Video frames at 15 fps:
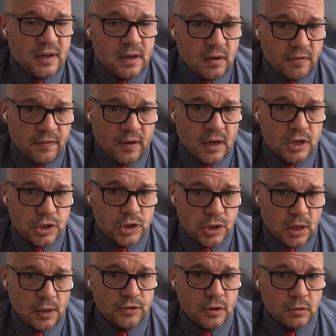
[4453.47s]
a, a vice
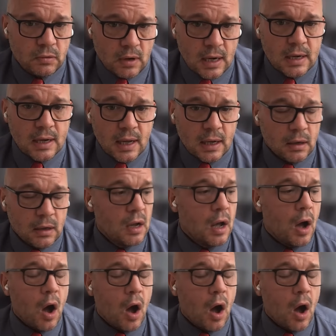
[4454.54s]
chancellor right now,